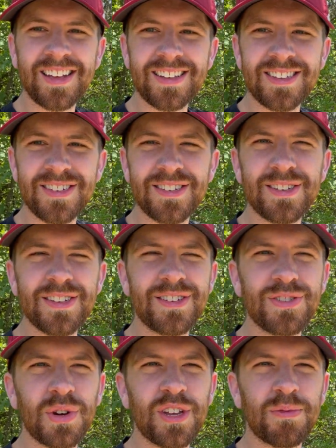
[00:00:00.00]
This
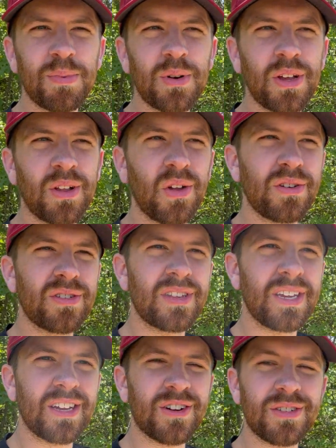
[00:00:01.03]
trail is pretty close to
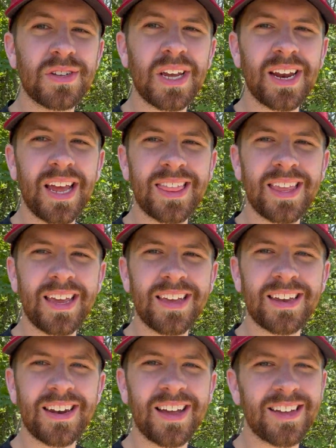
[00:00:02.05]
the interstate, I think,
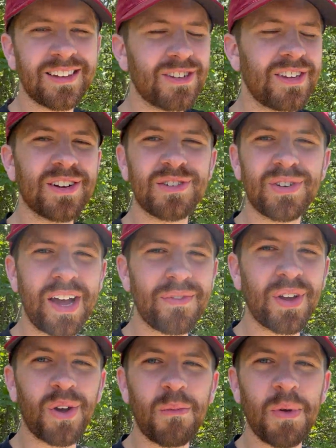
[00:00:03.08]
and I can hear
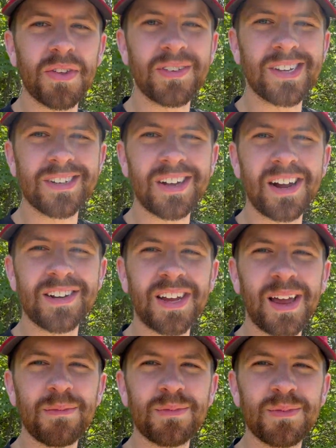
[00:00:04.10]
traffic almost the entire
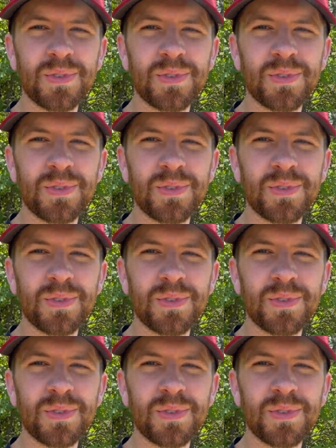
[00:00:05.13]
time,